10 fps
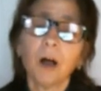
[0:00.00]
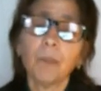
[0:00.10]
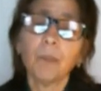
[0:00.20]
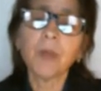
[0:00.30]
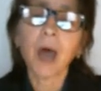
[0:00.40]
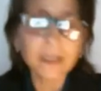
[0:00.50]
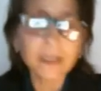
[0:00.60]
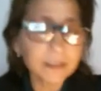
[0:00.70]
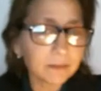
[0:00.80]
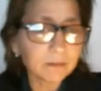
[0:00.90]
not,
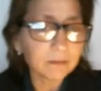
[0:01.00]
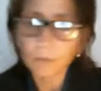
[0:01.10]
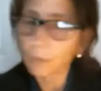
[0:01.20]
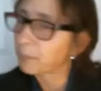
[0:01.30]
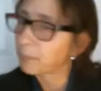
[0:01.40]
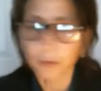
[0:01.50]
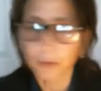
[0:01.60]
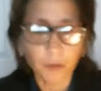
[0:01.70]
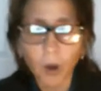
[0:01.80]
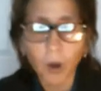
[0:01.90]
but
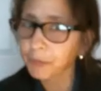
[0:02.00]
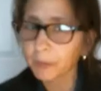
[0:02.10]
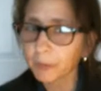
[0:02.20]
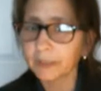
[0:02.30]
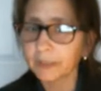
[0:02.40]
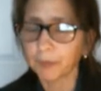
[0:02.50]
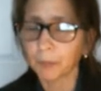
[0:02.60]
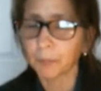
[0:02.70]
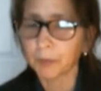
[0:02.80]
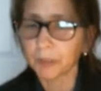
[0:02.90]
they're all three
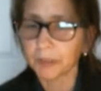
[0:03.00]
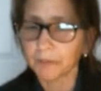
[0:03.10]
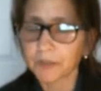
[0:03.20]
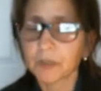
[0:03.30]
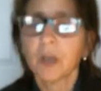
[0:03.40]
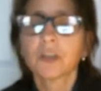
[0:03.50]
different beliefs.